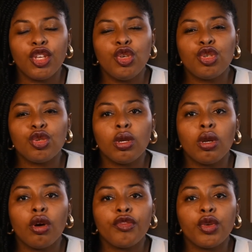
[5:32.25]
You should
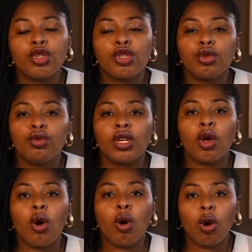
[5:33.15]
love your children
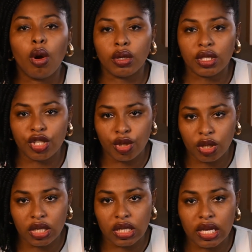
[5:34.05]

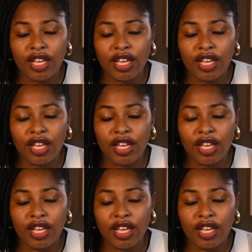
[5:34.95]
unconditionally.